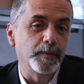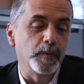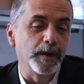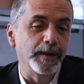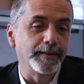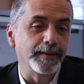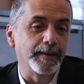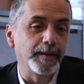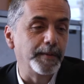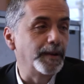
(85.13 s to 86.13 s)
we as a
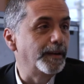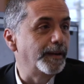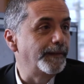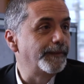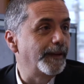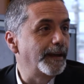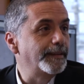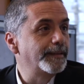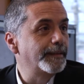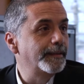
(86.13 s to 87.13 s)
community
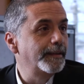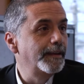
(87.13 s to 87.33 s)
face